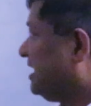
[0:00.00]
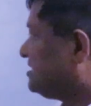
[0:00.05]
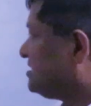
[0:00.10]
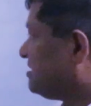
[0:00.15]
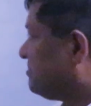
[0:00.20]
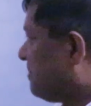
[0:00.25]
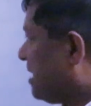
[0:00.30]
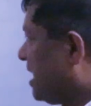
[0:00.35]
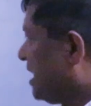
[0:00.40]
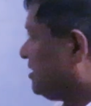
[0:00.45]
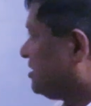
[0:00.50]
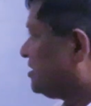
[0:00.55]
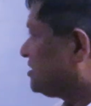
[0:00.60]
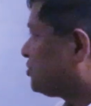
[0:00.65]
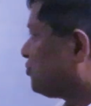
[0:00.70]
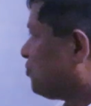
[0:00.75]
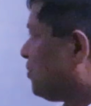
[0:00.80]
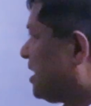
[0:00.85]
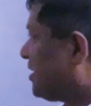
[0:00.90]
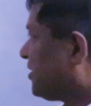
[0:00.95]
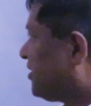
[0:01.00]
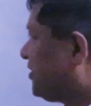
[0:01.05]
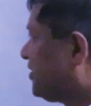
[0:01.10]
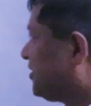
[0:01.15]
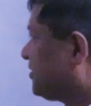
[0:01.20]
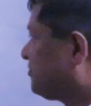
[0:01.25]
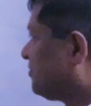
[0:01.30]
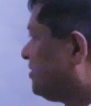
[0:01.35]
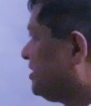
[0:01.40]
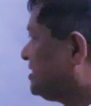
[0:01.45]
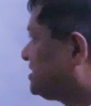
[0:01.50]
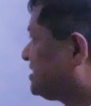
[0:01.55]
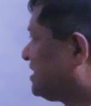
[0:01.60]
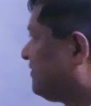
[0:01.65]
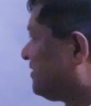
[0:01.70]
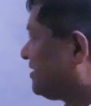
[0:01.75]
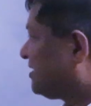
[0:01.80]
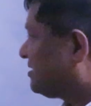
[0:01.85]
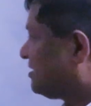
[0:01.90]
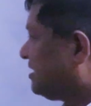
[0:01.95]
It is minus
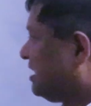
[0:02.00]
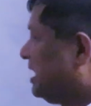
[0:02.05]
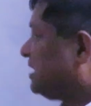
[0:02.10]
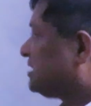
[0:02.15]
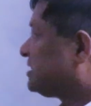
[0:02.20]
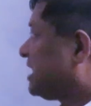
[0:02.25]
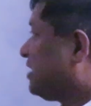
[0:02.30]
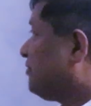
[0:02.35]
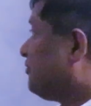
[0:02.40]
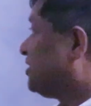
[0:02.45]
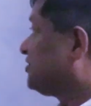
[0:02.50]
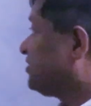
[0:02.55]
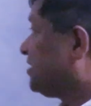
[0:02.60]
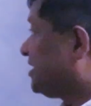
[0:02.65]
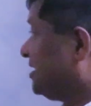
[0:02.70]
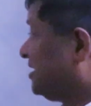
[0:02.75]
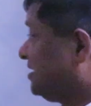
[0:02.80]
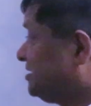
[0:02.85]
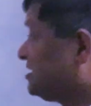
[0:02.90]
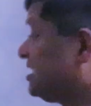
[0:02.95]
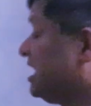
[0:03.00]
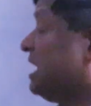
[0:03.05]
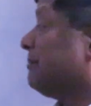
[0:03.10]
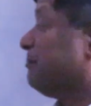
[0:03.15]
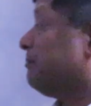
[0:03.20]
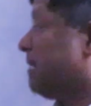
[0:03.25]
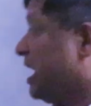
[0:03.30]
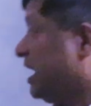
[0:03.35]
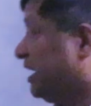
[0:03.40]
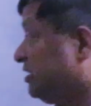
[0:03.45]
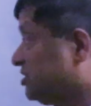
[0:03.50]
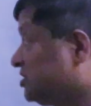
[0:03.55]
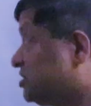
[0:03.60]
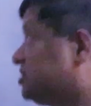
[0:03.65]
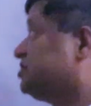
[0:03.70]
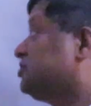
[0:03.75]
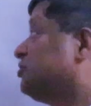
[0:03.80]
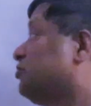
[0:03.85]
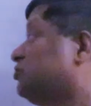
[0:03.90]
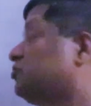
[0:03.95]
127. Then what is the range?
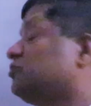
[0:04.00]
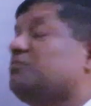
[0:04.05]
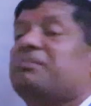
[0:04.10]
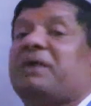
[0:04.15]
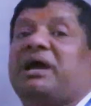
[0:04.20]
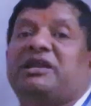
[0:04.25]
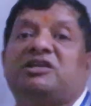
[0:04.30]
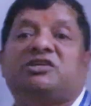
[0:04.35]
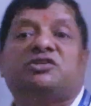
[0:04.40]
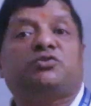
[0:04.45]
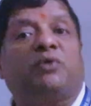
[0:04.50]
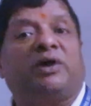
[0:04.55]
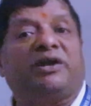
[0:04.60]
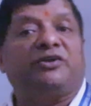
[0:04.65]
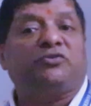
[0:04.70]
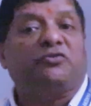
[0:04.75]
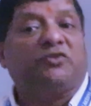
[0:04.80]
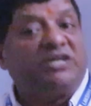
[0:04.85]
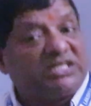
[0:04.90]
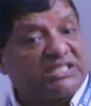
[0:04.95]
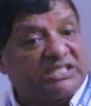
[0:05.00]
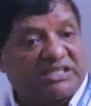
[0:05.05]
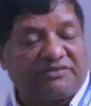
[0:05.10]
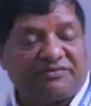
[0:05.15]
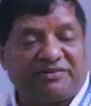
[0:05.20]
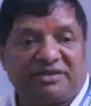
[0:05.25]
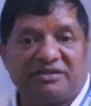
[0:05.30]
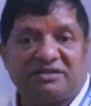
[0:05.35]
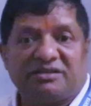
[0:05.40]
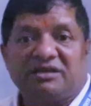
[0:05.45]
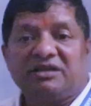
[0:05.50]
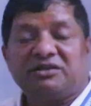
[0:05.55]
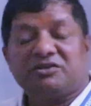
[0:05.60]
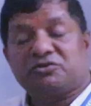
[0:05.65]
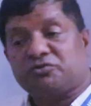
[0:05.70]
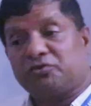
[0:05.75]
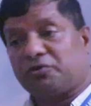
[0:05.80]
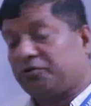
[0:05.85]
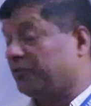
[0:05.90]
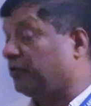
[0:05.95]
Minus 0 to minus 127.
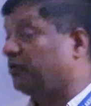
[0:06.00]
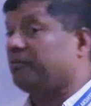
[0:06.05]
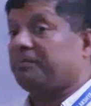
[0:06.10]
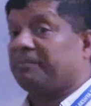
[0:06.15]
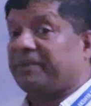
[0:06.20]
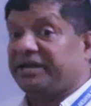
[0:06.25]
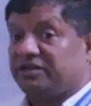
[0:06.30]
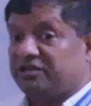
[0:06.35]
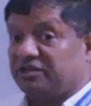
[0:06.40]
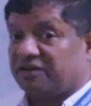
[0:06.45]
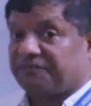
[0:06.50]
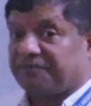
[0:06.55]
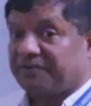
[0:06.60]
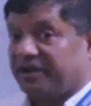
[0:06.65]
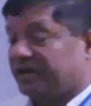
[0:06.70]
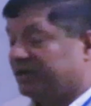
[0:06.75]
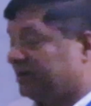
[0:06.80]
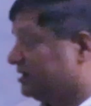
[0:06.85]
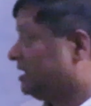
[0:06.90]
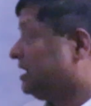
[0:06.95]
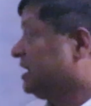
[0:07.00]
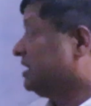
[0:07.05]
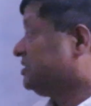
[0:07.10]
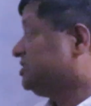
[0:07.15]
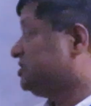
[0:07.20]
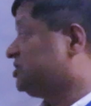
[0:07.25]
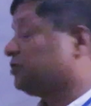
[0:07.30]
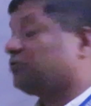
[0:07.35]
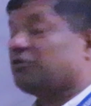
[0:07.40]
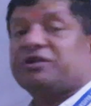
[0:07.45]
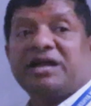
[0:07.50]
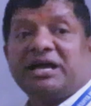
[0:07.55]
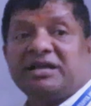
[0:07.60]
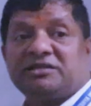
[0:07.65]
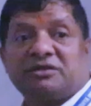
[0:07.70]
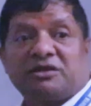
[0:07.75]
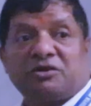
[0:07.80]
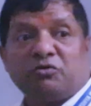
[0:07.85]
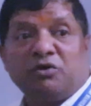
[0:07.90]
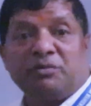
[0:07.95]
So no, my dear friend, 0
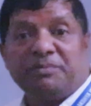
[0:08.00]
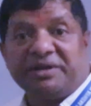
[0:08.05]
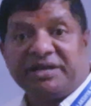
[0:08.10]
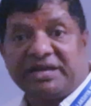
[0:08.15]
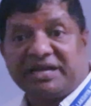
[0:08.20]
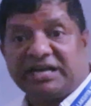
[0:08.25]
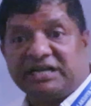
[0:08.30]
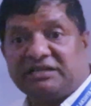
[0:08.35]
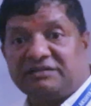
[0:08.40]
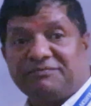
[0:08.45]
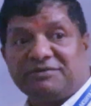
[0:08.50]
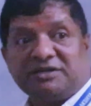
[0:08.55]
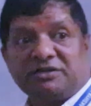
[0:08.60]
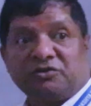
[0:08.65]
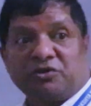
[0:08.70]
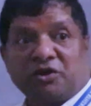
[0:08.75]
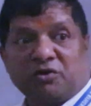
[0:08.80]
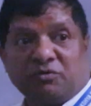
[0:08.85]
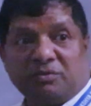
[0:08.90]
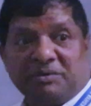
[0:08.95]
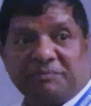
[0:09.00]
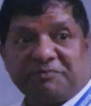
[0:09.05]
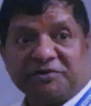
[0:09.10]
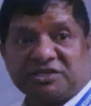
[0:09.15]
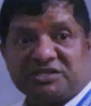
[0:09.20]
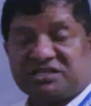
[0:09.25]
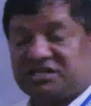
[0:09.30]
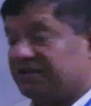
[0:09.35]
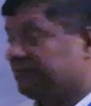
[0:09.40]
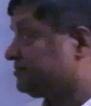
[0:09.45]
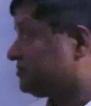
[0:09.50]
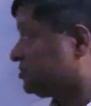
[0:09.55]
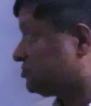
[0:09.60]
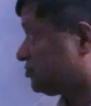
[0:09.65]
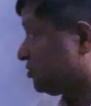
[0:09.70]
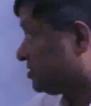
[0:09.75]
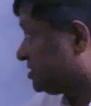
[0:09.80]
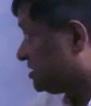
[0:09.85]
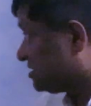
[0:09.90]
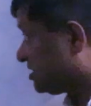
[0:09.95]
neither will be negative nor will be positive.
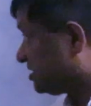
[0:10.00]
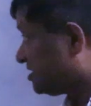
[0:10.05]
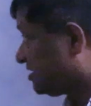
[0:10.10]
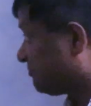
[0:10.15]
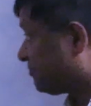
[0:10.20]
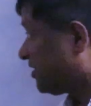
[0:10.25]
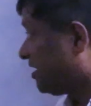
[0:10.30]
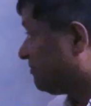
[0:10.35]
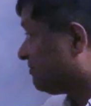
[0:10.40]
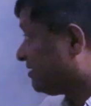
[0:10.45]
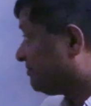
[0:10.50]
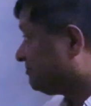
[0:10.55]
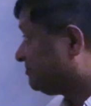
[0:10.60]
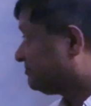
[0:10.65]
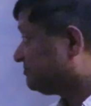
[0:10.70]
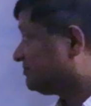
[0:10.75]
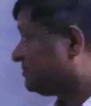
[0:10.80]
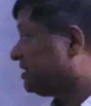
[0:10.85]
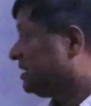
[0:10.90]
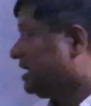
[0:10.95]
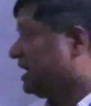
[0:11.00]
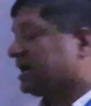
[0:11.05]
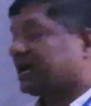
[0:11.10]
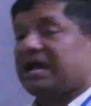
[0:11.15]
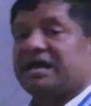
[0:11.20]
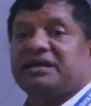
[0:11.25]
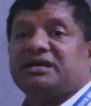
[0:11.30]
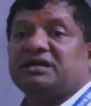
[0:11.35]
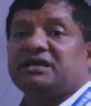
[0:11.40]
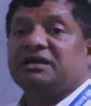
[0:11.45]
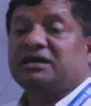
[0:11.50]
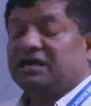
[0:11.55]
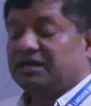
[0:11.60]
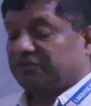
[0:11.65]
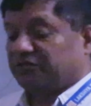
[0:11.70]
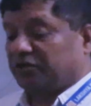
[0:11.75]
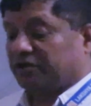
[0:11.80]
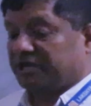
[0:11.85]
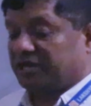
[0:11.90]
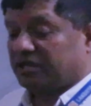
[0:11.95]
So this is a problem. The